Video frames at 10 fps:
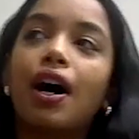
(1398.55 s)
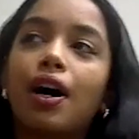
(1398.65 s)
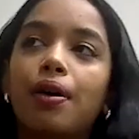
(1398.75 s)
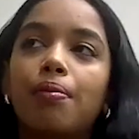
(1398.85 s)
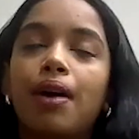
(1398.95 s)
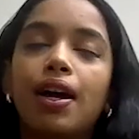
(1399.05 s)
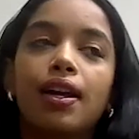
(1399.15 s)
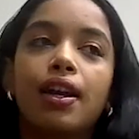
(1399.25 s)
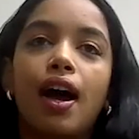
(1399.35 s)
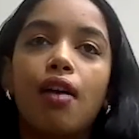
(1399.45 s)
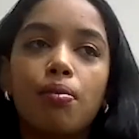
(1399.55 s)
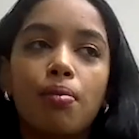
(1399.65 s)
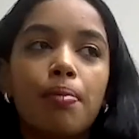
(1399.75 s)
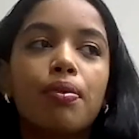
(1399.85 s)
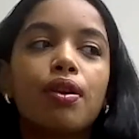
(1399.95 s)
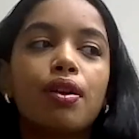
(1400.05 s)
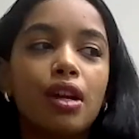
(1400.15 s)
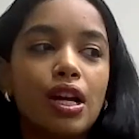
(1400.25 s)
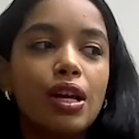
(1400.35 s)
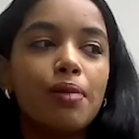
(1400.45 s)
And I
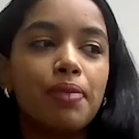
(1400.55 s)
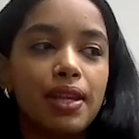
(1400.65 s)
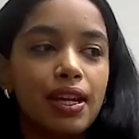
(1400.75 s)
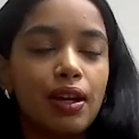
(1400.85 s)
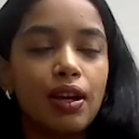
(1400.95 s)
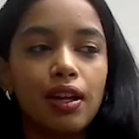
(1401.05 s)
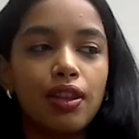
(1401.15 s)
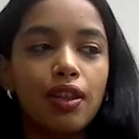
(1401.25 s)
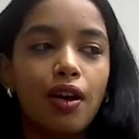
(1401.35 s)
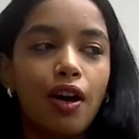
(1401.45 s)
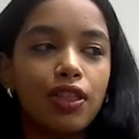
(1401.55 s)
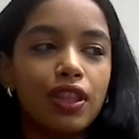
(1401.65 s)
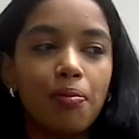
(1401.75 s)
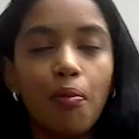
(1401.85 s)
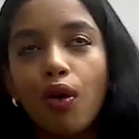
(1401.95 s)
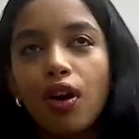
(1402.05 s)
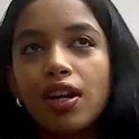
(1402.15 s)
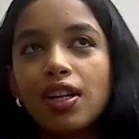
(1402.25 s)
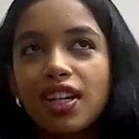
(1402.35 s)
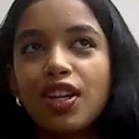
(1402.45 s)
remember being on the
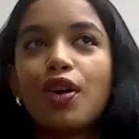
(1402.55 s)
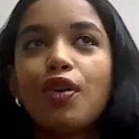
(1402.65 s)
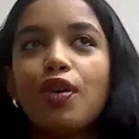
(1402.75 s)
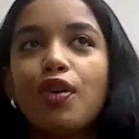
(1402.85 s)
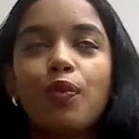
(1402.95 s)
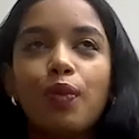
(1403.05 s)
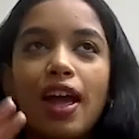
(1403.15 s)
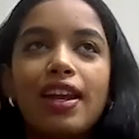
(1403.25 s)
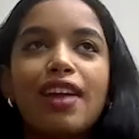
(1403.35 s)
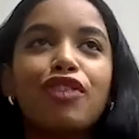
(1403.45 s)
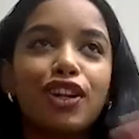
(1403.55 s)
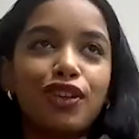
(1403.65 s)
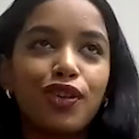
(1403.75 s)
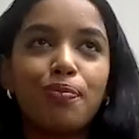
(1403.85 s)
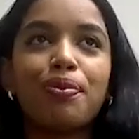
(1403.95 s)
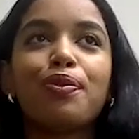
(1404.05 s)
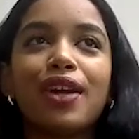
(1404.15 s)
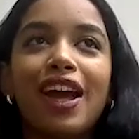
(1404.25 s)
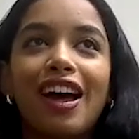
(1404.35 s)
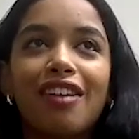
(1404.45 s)
more, in every group,
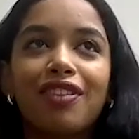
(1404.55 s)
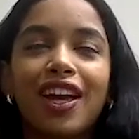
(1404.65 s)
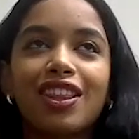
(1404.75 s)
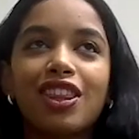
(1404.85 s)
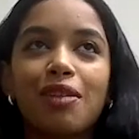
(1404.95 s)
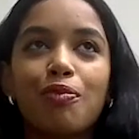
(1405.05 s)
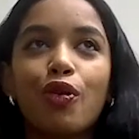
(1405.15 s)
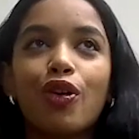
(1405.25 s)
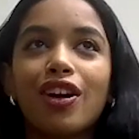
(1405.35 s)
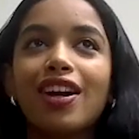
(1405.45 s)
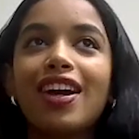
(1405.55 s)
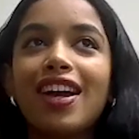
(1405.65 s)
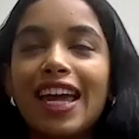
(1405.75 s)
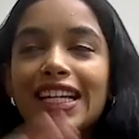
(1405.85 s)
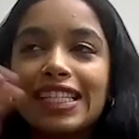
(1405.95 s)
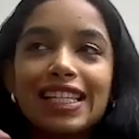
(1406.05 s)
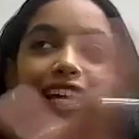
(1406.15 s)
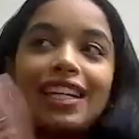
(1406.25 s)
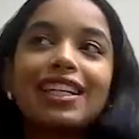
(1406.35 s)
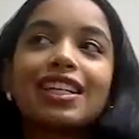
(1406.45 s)
we have like the more
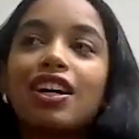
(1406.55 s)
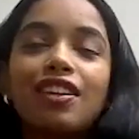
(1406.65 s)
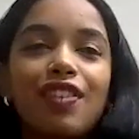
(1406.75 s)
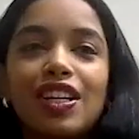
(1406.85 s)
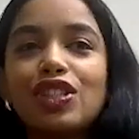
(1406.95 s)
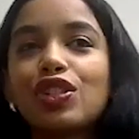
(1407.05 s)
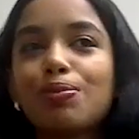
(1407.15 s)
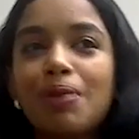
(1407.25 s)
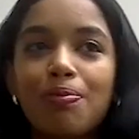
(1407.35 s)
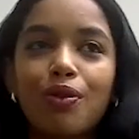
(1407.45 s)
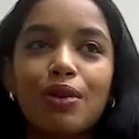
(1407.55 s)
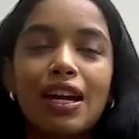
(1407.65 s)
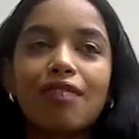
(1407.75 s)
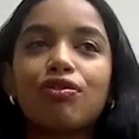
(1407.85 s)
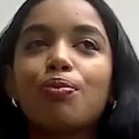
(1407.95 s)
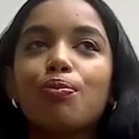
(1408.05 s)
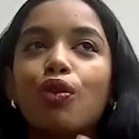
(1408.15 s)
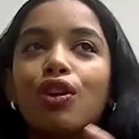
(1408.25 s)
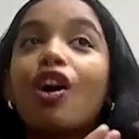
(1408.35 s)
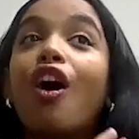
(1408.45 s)
excited, adventurous people, we have the
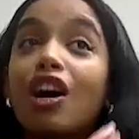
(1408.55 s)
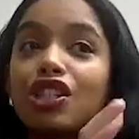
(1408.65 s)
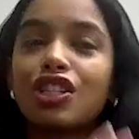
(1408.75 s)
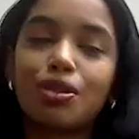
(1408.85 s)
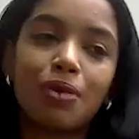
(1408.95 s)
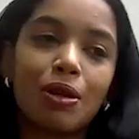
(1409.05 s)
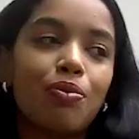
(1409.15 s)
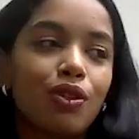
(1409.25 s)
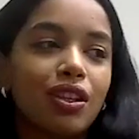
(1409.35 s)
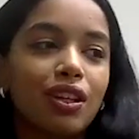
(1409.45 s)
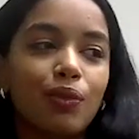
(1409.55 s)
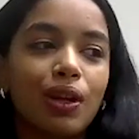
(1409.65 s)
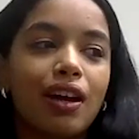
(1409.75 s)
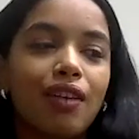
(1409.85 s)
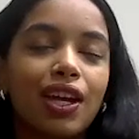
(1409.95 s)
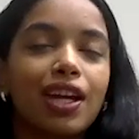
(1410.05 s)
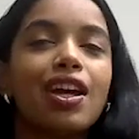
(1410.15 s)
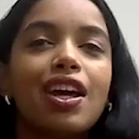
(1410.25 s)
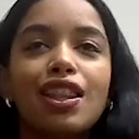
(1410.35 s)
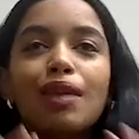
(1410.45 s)
more cautious people, and then we have like
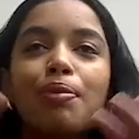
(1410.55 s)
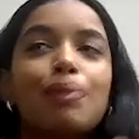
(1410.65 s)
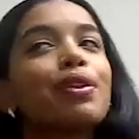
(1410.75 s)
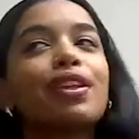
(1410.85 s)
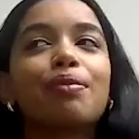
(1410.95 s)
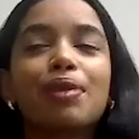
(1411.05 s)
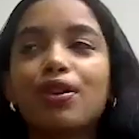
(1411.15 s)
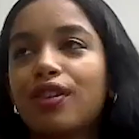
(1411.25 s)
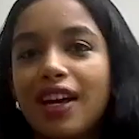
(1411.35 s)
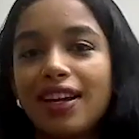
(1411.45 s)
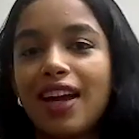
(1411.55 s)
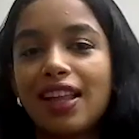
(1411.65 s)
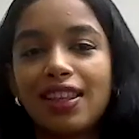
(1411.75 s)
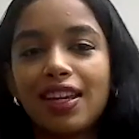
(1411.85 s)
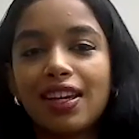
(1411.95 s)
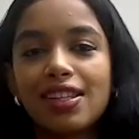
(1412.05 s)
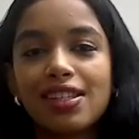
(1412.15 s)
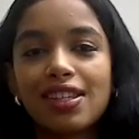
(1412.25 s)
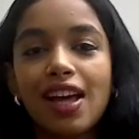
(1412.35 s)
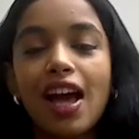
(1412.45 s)
the people in the middle. And I think
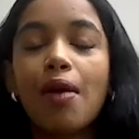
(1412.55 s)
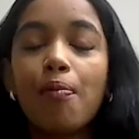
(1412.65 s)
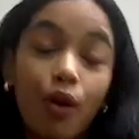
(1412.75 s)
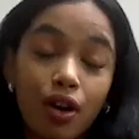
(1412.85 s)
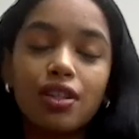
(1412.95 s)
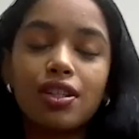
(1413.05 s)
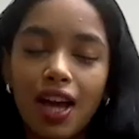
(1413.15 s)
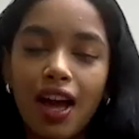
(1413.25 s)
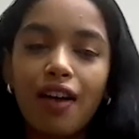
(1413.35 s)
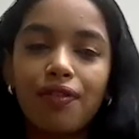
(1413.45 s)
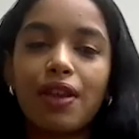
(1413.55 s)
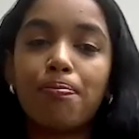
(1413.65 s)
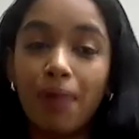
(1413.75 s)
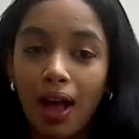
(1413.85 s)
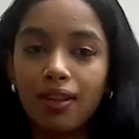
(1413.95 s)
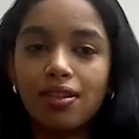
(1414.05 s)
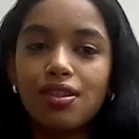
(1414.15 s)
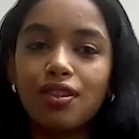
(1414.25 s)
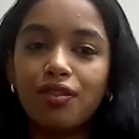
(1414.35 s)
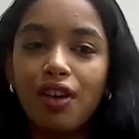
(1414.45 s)
it's important to have a
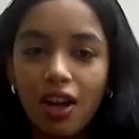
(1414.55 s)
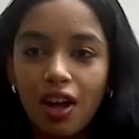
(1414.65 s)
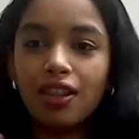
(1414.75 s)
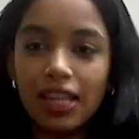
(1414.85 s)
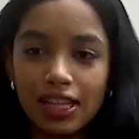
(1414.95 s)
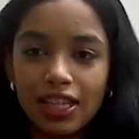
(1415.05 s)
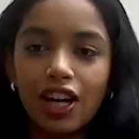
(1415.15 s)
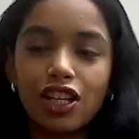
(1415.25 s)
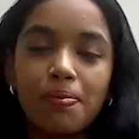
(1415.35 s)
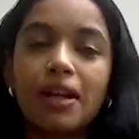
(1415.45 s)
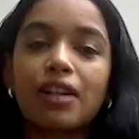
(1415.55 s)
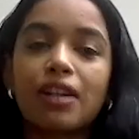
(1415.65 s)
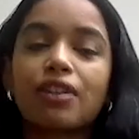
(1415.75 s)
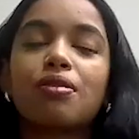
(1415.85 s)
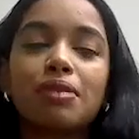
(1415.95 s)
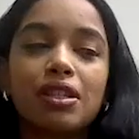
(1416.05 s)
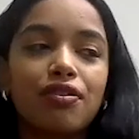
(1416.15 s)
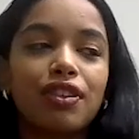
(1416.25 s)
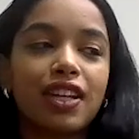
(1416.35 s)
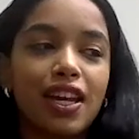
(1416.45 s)
balance of the entire spectrum in
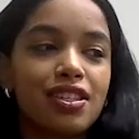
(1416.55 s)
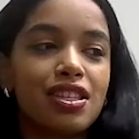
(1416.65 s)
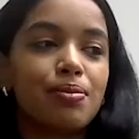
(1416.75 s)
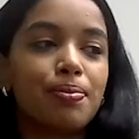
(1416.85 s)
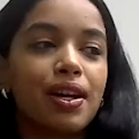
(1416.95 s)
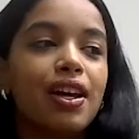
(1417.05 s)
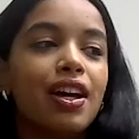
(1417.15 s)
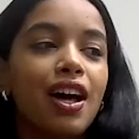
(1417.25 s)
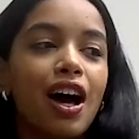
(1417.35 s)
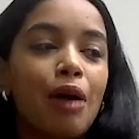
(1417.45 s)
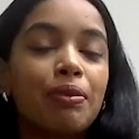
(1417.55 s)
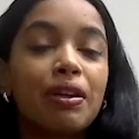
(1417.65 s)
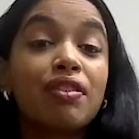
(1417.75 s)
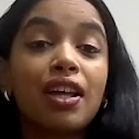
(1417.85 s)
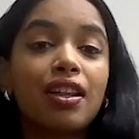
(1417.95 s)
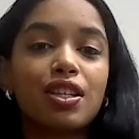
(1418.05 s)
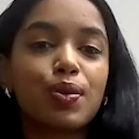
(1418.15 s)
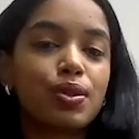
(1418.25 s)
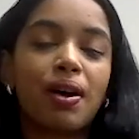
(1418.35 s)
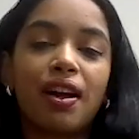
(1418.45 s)
different cases. But given that this
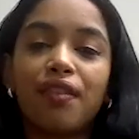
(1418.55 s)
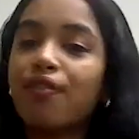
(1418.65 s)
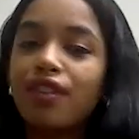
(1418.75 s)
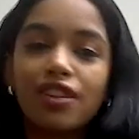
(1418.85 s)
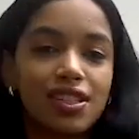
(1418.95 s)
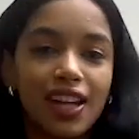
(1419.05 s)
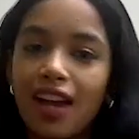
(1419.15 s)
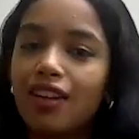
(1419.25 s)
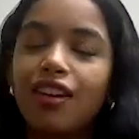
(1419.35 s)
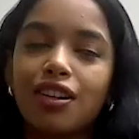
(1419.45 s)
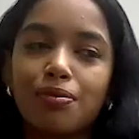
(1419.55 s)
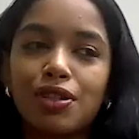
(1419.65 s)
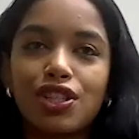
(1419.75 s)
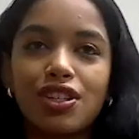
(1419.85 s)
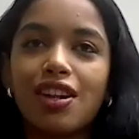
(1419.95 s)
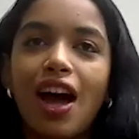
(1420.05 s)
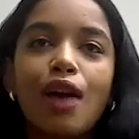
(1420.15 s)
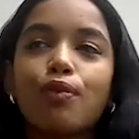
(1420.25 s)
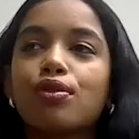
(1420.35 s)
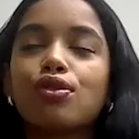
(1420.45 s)
was my first analog mission,
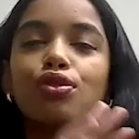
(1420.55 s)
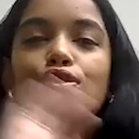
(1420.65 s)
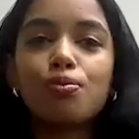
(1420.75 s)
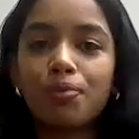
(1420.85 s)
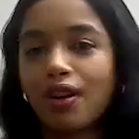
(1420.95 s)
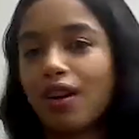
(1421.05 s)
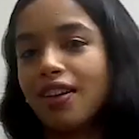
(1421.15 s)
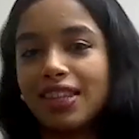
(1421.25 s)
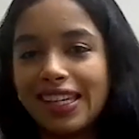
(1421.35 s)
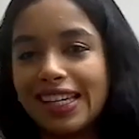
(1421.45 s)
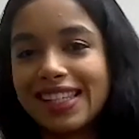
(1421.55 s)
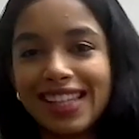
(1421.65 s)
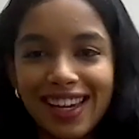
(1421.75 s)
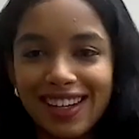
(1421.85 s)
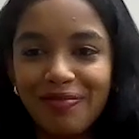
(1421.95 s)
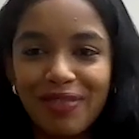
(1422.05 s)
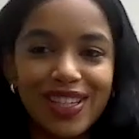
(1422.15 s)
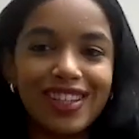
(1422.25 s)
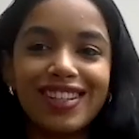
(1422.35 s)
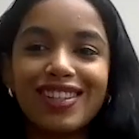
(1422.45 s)
I was super on the excited
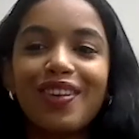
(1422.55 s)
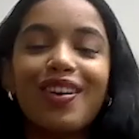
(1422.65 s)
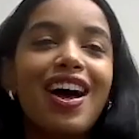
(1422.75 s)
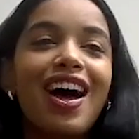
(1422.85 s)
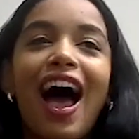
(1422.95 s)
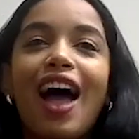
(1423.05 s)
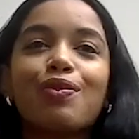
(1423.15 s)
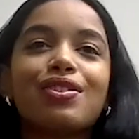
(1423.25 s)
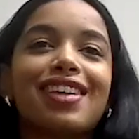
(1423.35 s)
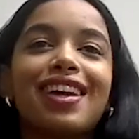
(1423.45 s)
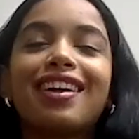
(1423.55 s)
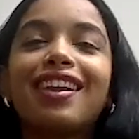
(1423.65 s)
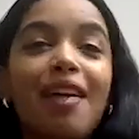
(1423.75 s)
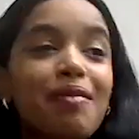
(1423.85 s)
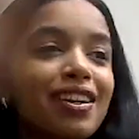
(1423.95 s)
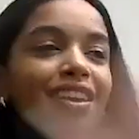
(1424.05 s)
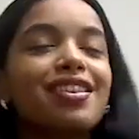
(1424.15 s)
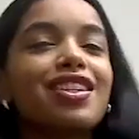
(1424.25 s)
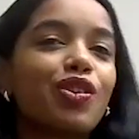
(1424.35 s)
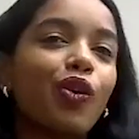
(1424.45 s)
mission. So I was like climbing down
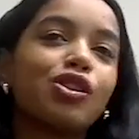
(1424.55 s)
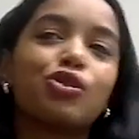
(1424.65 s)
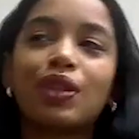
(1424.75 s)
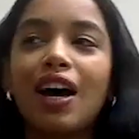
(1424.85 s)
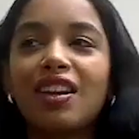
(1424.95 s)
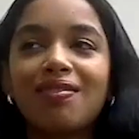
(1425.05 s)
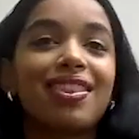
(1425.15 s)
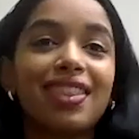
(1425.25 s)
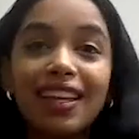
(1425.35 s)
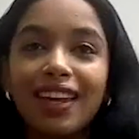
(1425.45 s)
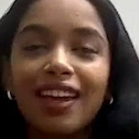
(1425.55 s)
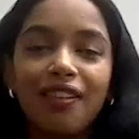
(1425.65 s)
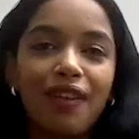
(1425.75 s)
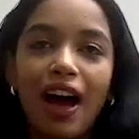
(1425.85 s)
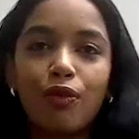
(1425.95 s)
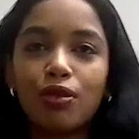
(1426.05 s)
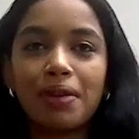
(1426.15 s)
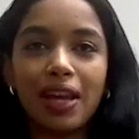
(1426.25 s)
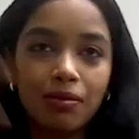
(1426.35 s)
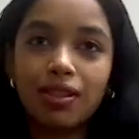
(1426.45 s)
these holes without even thinking if I would
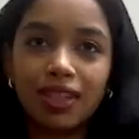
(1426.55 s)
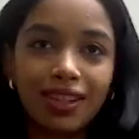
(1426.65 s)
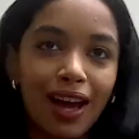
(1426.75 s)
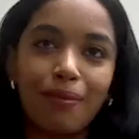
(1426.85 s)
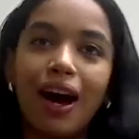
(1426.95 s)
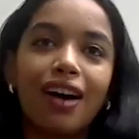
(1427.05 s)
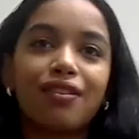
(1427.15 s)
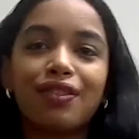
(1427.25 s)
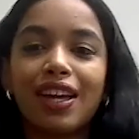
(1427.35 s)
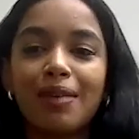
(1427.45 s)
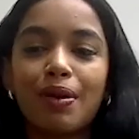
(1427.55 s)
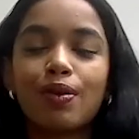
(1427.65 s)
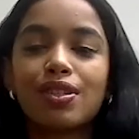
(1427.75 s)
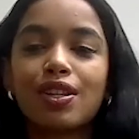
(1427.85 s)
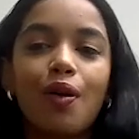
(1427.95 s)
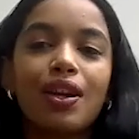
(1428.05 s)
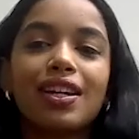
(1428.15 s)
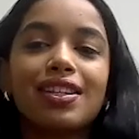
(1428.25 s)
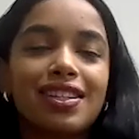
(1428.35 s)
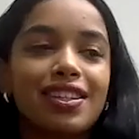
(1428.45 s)
be able to climb out of them. I was going
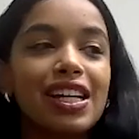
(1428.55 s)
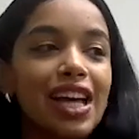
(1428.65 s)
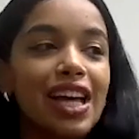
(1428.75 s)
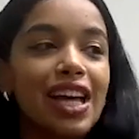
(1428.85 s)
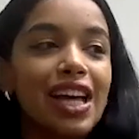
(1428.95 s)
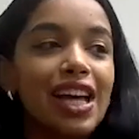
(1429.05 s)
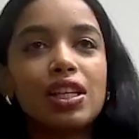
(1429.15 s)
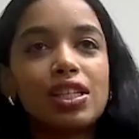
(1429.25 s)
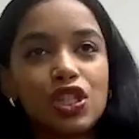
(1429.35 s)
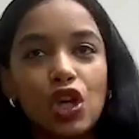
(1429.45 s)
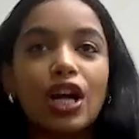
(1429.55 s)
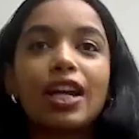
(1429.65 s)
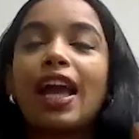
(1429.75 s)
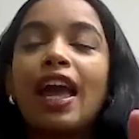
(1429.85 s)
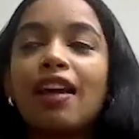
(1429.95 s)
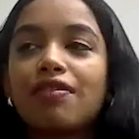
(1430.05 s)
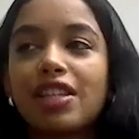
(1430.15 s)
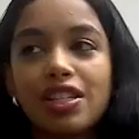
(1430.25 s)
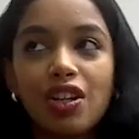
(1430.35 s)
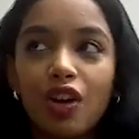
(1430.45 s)
into all these dark caves
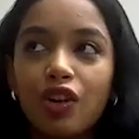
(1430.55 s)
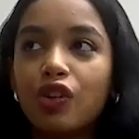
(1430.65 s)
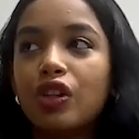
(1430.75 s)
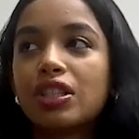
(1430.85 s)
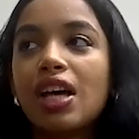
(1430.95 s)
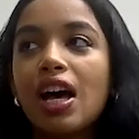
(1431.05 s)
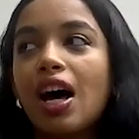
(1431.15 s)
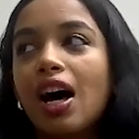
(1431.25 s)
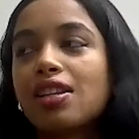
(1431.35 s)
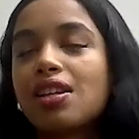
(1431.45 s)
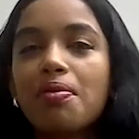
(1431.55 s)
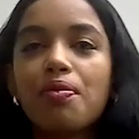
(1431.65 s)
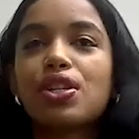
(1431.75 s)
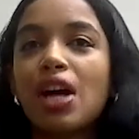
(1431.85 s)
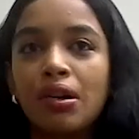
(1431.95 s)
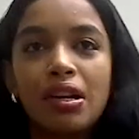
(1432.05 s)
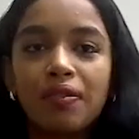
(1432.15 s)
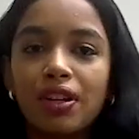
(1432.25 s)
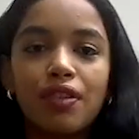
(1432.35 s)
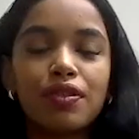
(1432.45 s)
and tunnels, some of which I don't
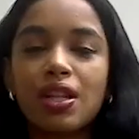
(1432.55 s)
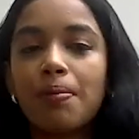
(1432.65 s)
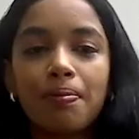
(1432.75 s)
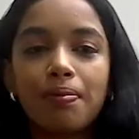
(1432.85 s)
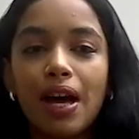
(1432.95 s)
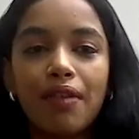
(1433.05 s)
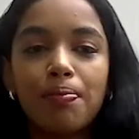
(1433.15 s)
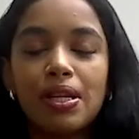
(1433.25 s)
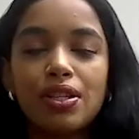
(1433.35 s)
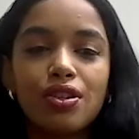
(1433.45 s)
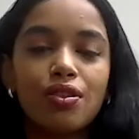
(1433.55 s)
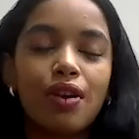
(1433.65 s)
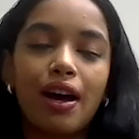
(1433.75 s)
even know, some have been to.